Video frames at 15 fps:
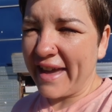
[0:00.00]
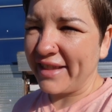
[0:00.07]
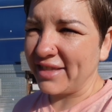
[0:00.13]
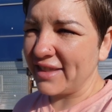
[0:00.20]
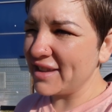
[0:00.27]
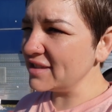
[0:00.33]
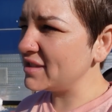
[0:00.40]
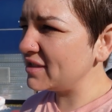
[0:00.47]
a
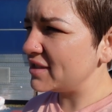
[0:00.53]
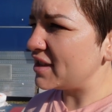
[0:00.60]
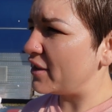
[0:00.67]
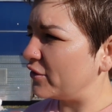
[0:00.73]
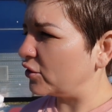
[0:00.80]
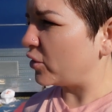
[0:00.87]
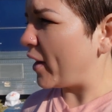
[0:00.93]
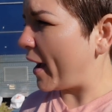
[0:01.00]
list
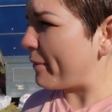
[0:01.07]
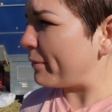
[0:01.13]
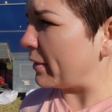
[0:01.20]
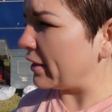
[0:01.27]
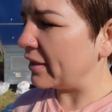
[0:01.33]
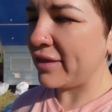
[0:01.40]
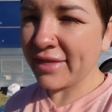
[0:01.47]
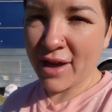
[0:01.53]
of crap
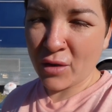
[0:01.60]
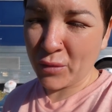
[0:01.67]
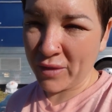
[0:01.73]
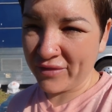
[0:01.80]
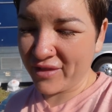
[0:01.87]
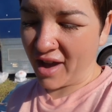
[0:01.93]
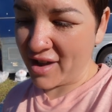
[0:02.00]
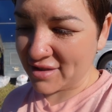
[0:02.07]
that
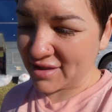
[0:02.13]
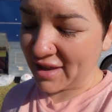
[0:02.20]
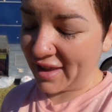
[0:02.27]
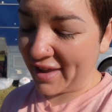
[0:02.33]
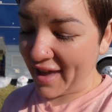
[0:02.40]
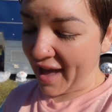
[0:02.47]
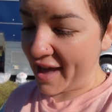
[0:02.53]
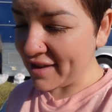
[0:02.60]
we've got to
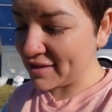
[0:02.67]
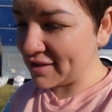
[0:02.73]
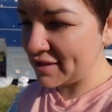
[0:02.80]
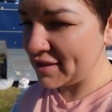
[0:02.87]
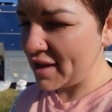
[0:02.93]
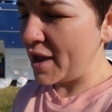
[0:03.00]
get.